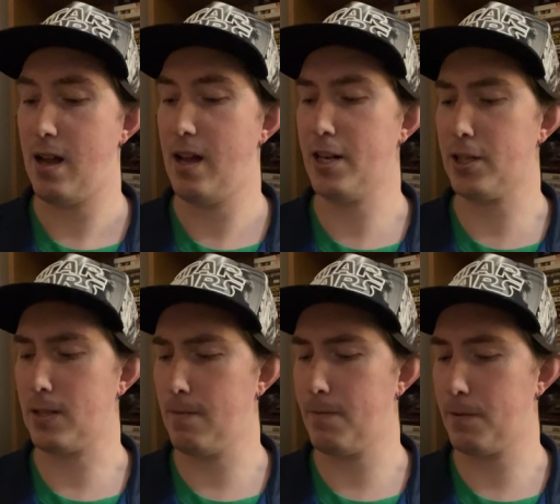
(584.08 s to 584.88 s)
I just
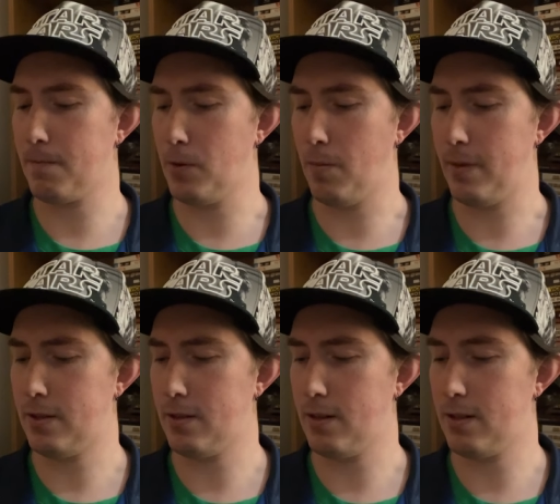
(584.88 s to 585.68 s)
love this film.
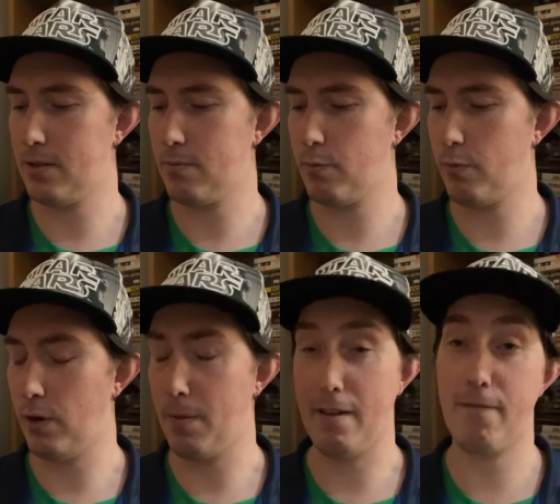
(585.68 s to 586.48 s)
It's it's one
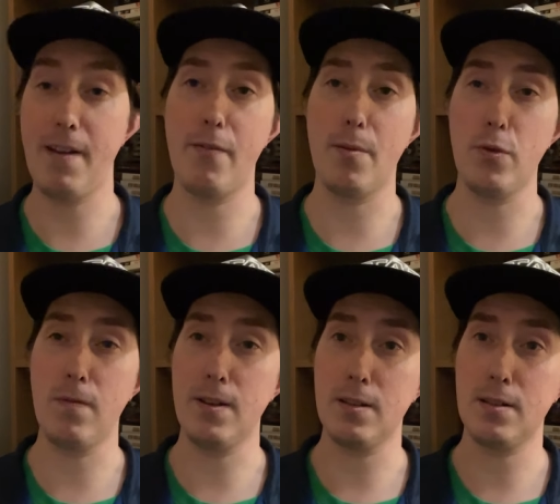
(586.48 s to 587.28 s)
of my favorite
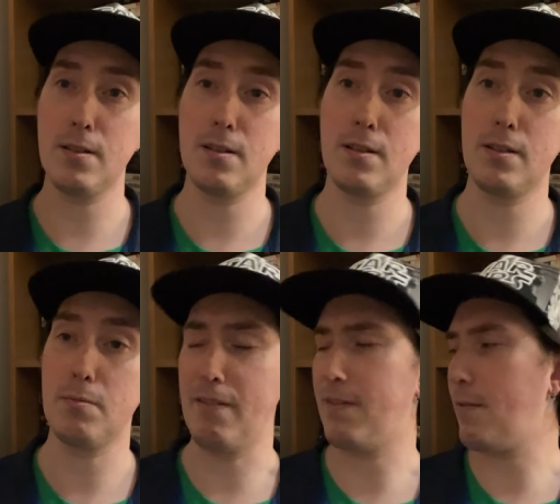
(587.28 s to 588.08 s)
movies. It's
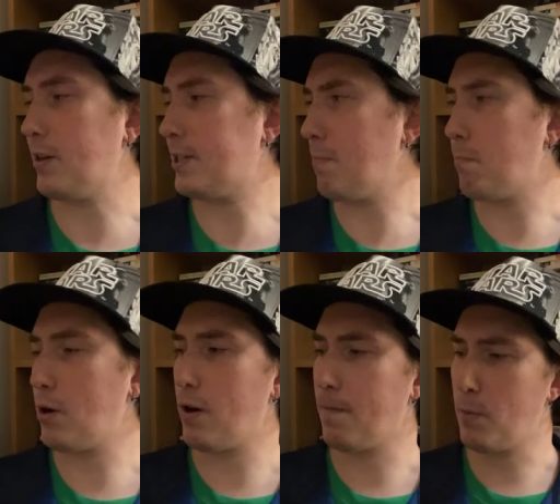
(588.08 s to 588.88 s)
my favorite Tim
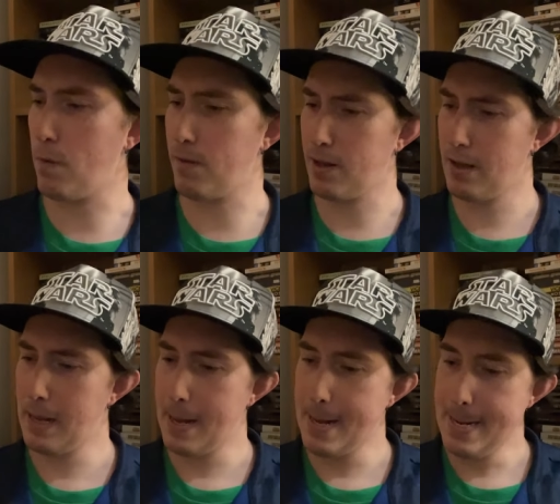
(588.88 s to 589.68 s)
Burton movie.
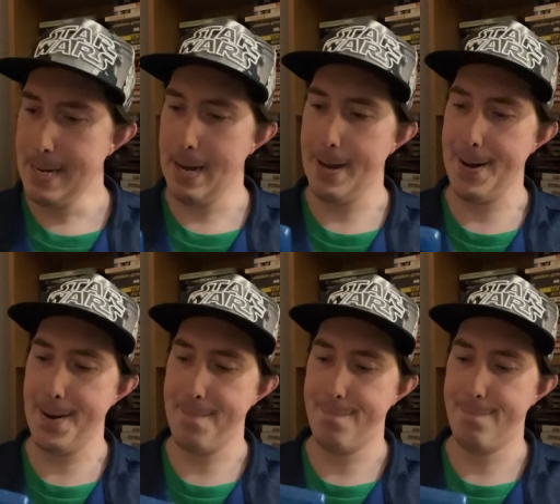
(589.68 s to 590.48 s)
Um,